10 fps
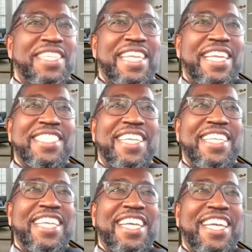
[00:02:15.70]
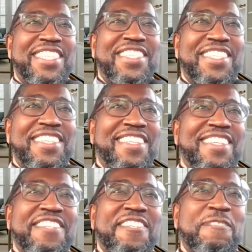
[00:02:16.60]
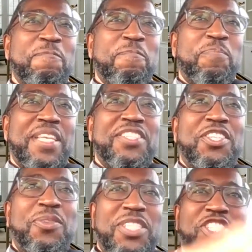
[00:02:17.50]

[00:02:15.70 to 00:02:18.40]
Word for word: and they said yes. And so it's